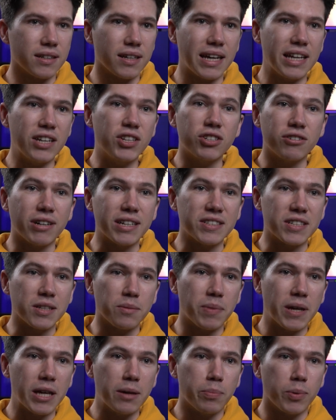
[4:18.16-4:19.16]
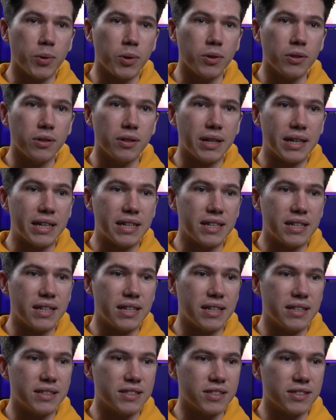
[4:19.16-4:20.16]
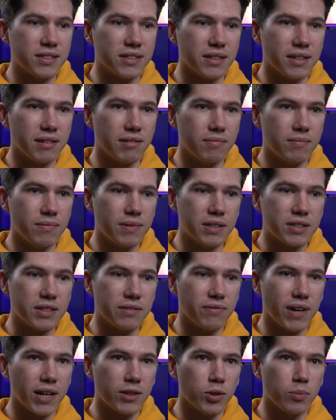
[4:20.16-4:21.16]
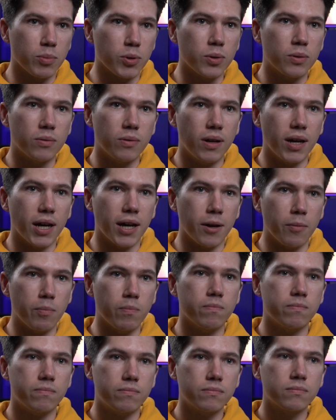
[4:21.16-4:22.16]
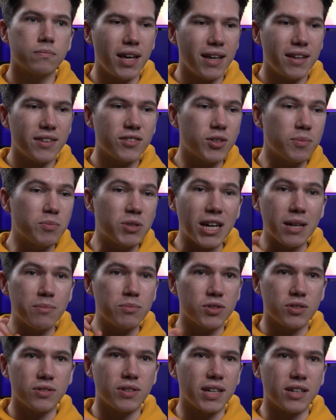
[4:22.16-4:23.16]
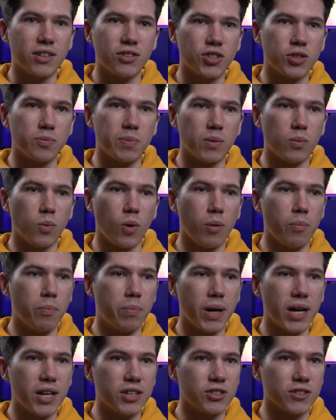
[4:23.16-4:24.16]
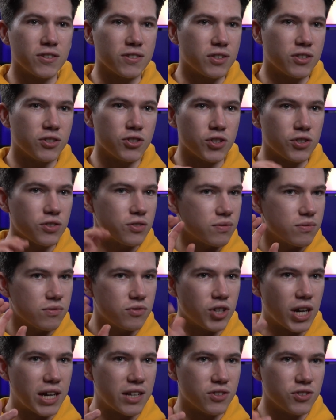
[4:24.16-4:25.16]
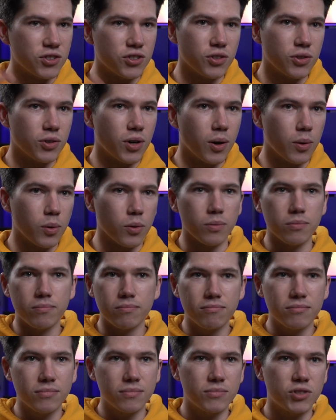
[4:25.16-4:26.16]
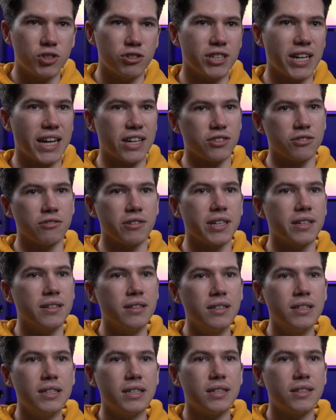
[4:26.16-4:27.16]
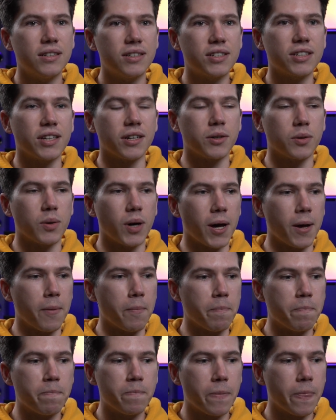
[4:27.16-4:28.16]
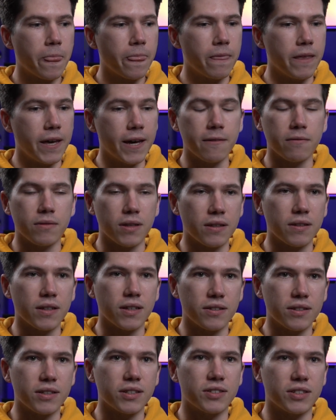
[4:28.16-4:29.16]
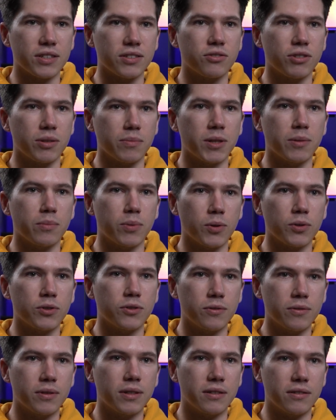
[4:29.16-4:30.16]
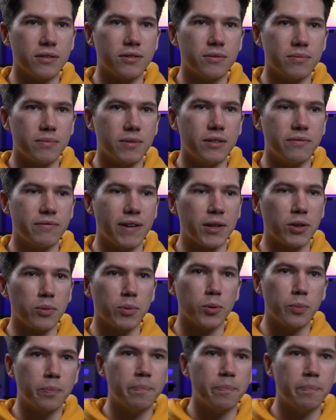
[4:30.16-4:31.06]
interesting people is invaluable. Sometimes it can just be one person can just change your whole trajectory. So yeah, I think it's extremely important and invaluable.